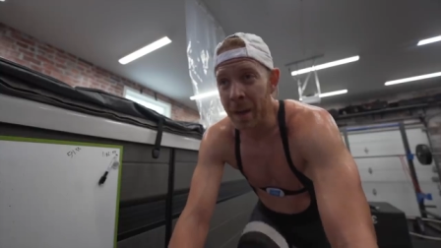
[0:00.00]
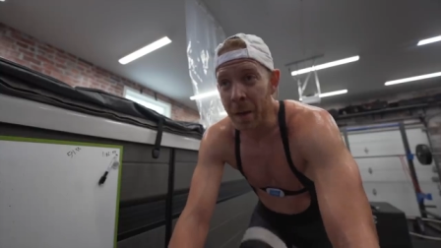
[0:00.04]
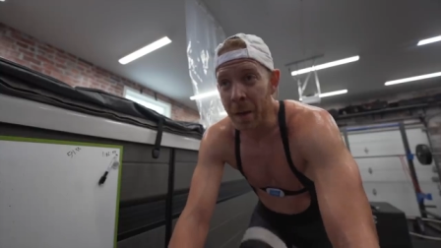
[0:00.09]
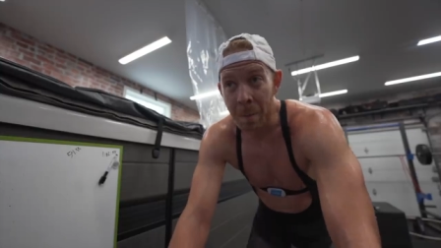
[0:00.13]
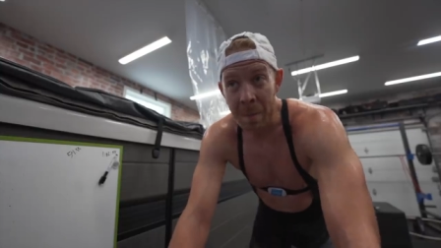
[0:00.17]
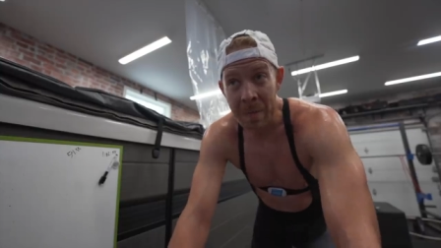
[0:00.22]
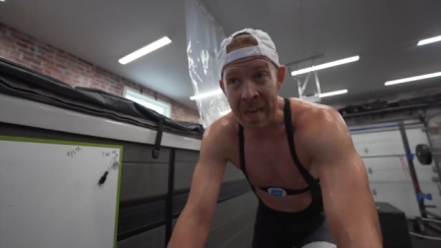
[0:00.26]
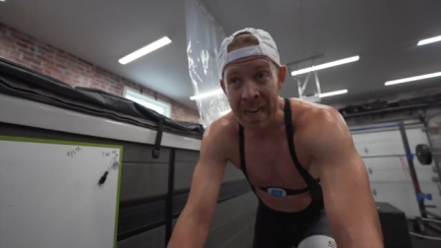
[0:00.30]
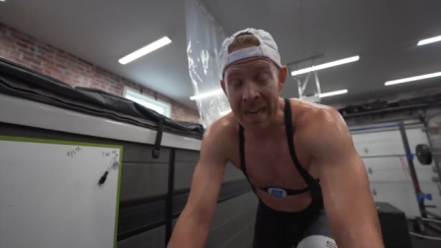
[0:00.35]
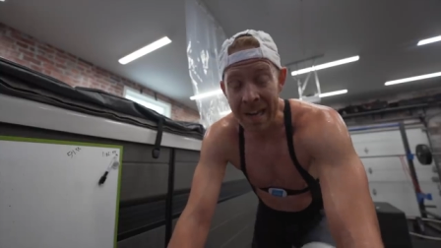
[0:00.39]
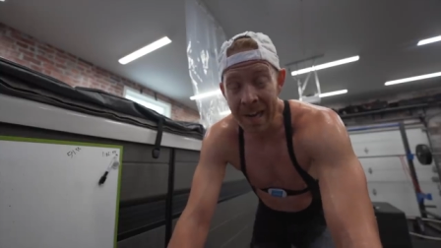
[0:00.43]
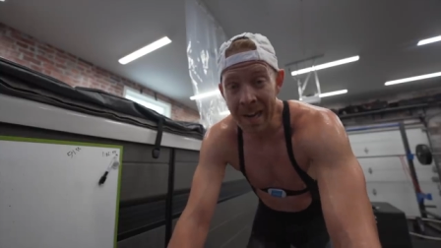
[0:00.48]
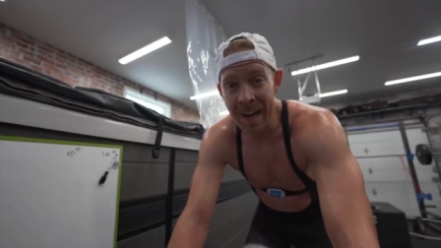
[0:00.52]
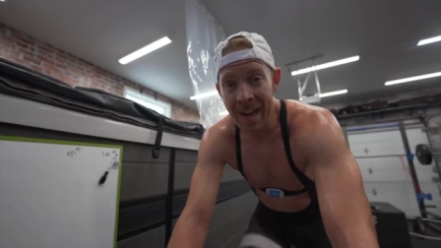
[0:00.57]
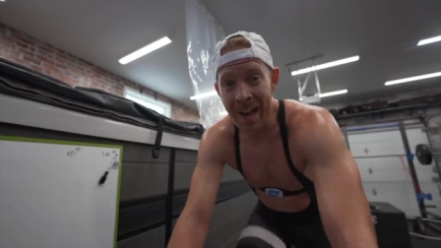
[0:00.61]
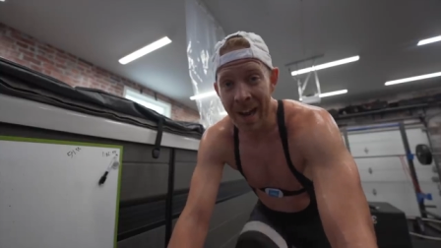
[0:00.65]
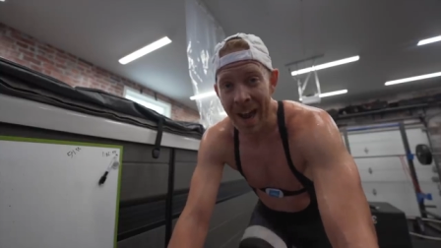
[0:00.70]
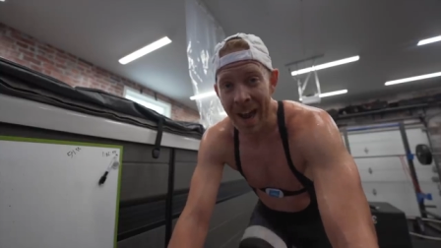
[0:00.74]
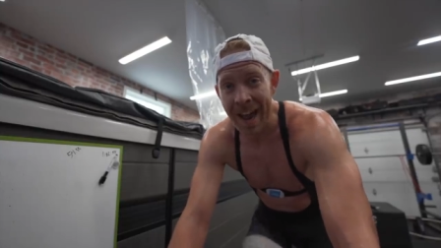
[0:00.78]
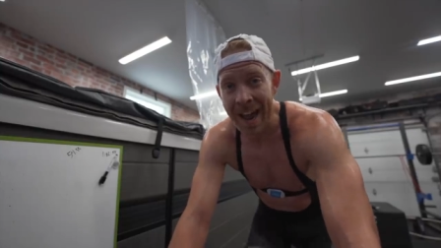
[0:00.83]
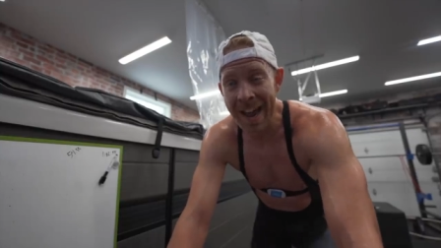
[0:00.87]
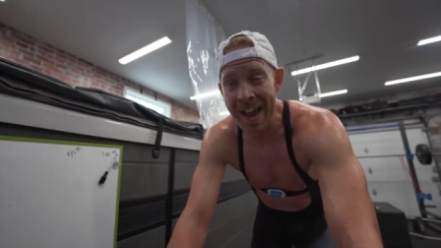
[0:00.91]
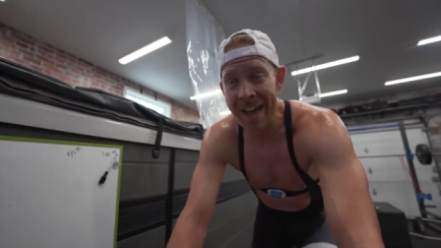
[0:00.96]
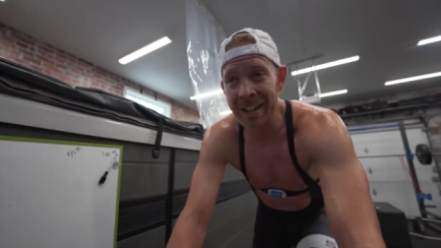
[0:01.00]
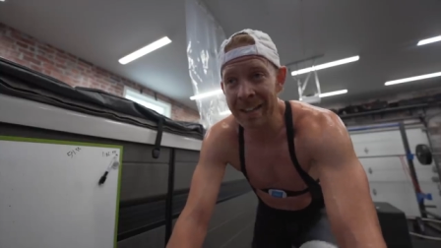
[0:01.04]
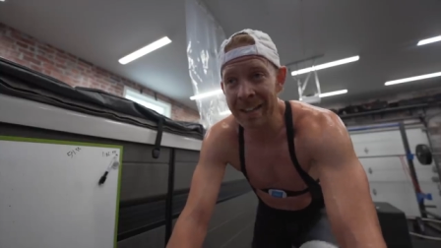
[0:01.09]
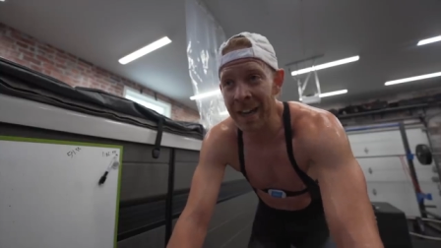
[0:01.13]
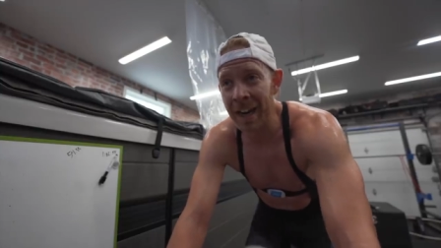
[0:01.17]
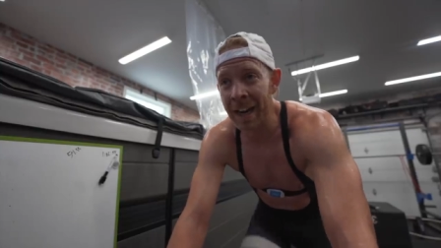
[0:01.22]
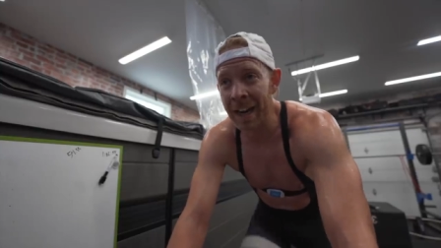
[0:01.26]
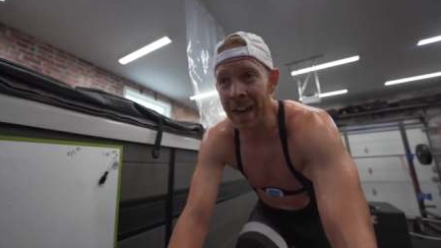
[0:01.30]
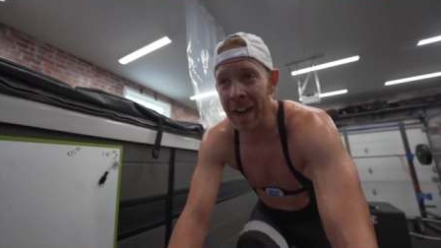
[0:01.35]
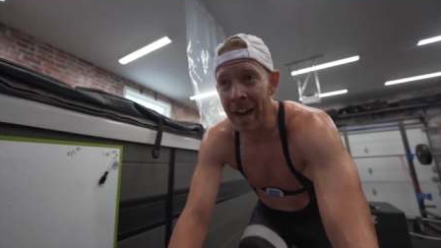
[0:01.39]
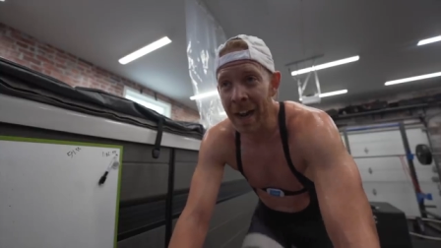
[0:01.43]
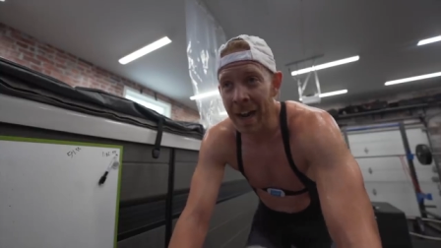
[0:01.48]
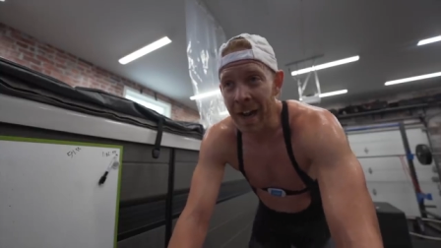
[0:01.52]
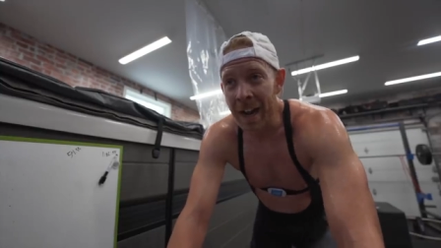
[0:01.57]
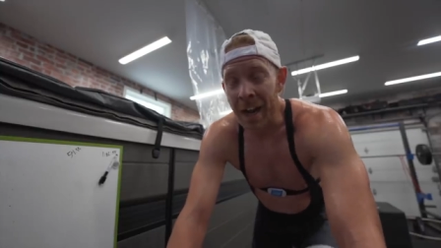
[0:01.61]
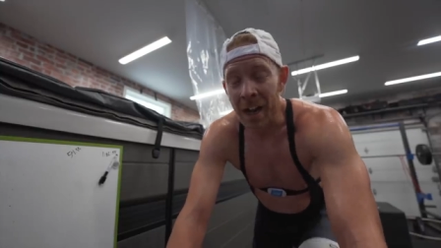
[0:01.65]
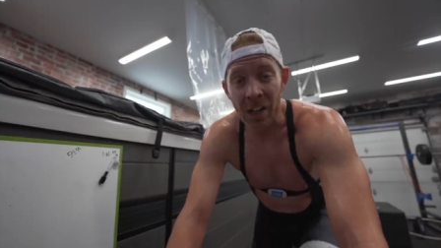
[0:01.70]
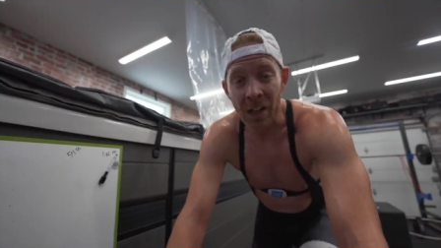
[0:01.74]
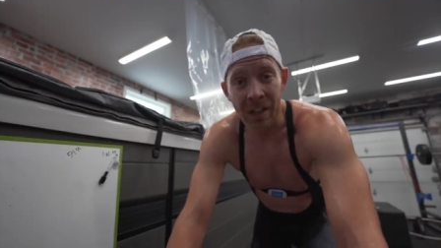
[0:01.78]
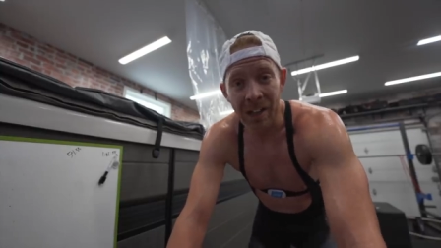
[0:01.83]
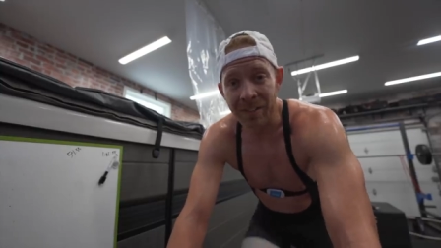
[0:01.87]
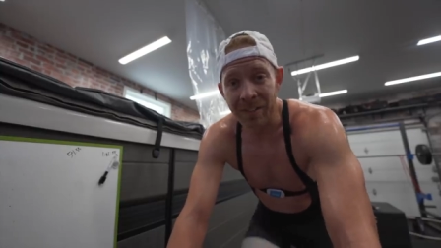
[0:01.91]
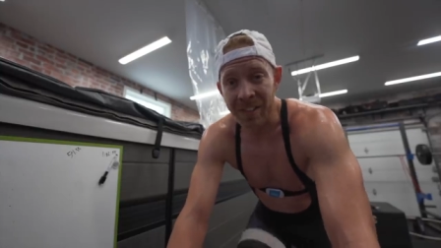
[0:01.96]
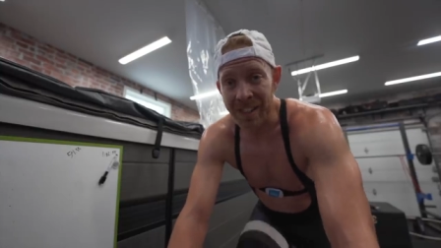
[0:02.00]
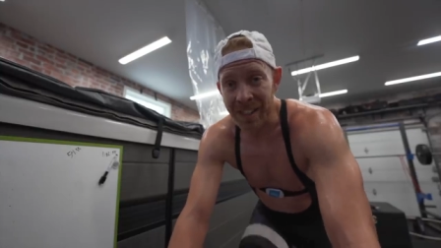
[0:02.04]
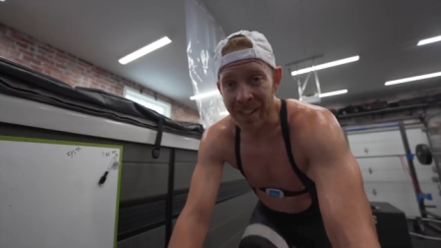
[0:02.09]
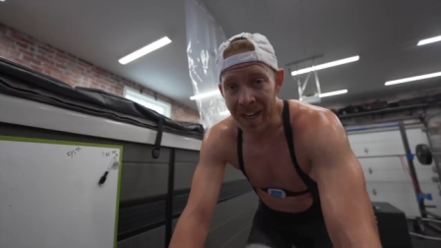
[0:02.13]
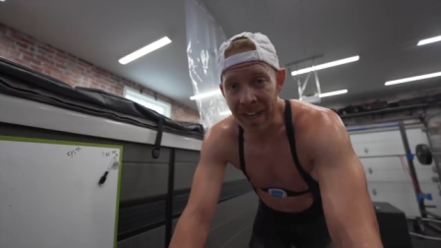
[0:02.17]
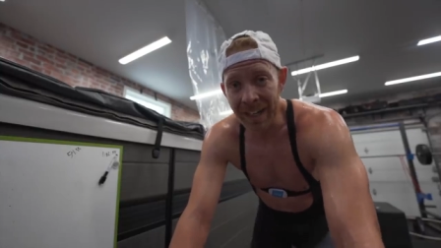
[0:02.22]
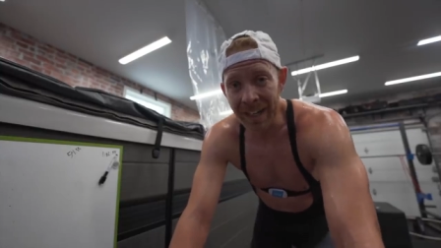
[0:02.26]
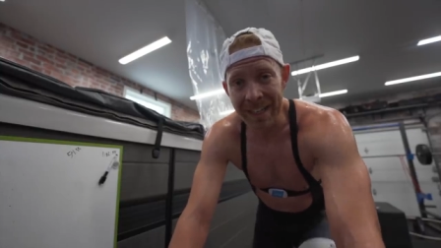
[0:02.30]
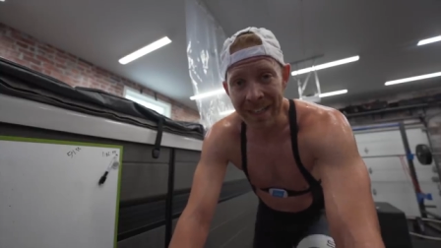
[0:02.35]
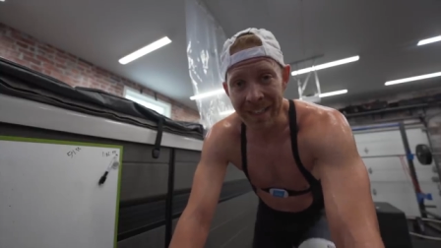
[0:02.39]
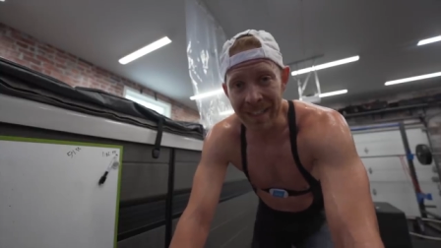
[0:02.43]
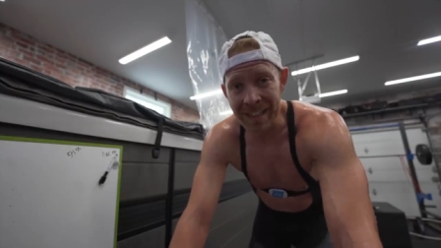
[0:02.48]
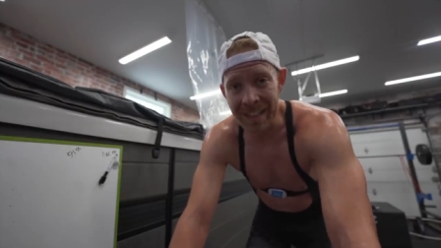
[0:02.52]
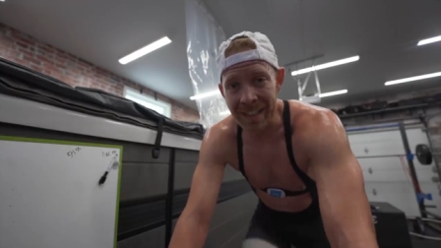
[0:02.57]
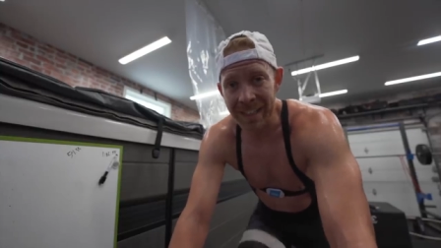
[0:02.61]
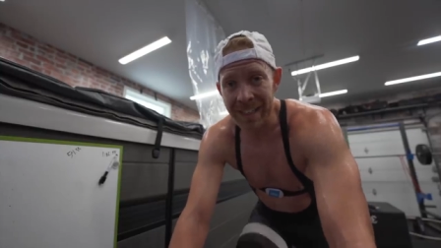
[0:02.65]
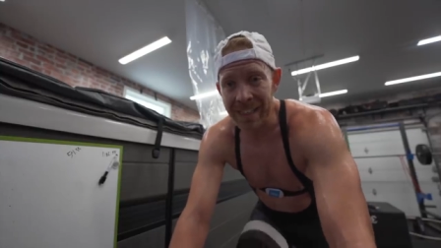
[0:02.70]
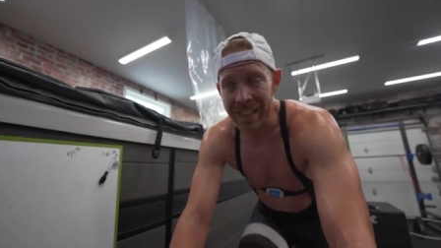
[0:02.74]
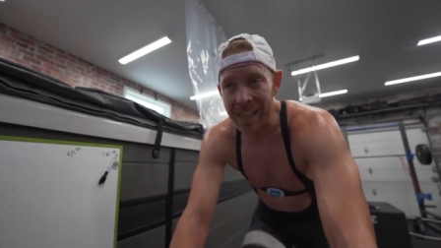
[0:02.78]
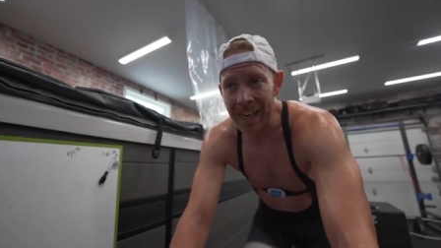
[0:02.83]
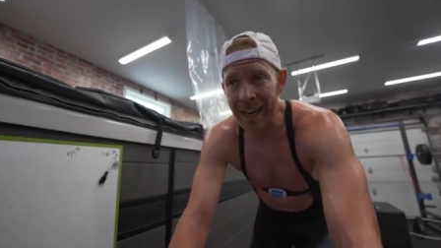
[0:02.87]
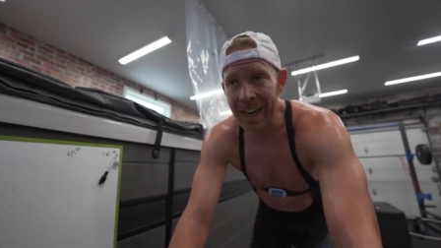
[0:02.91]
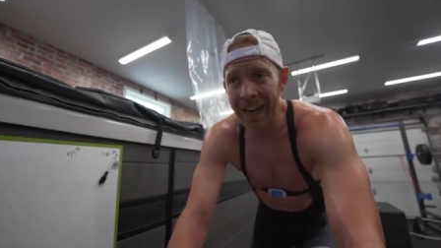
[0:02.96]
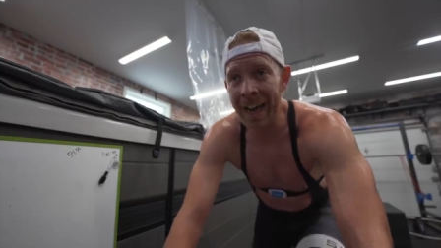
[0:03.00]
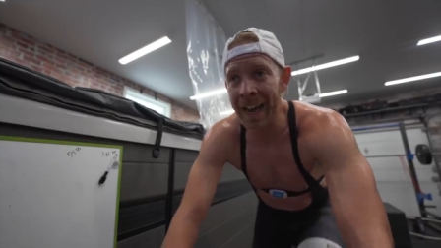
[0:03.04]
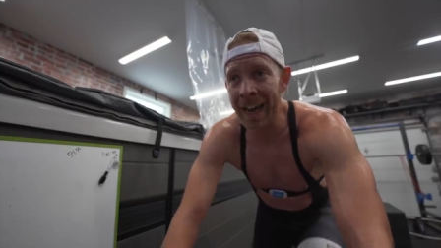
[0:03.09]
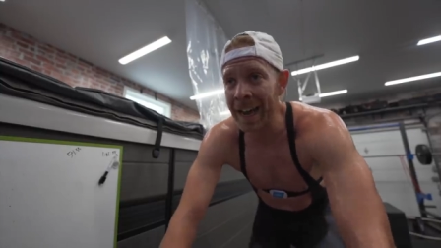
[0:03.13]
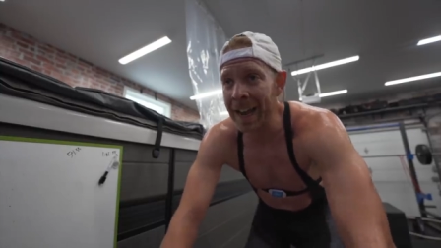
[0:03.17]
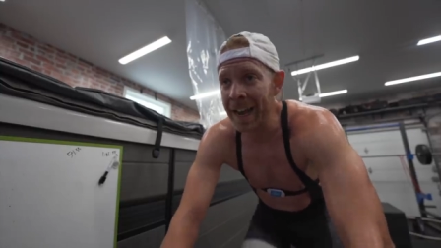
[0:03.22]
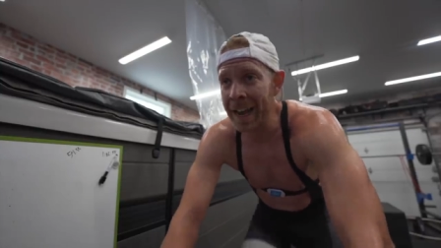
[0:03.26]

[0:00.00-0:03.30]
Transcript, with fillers: me and a lot of studies that say